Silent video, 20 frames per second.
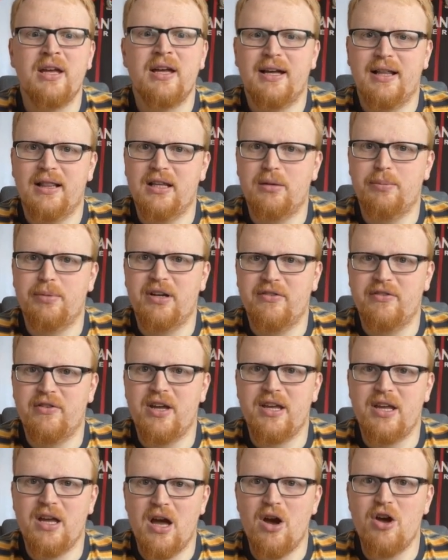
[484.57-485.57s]
a little bit of
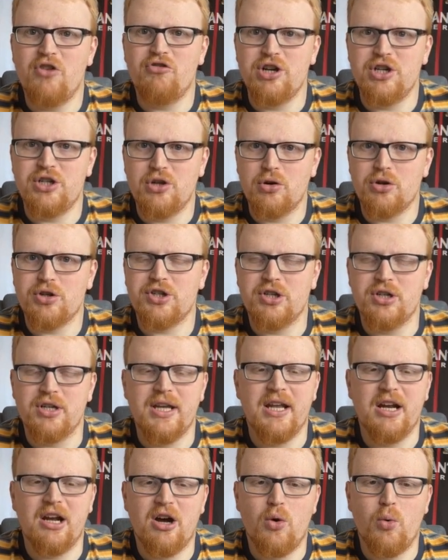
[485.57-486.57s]
a reduction
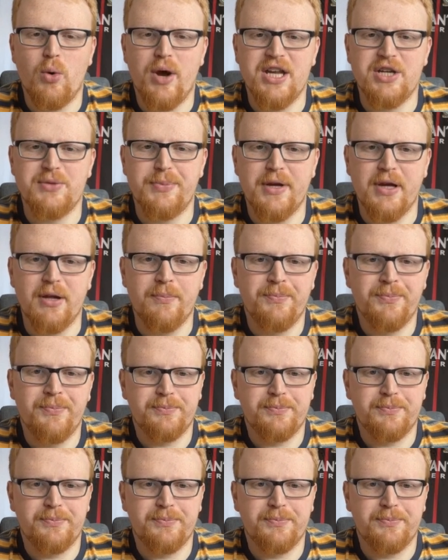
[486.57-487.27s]
in our wage bill.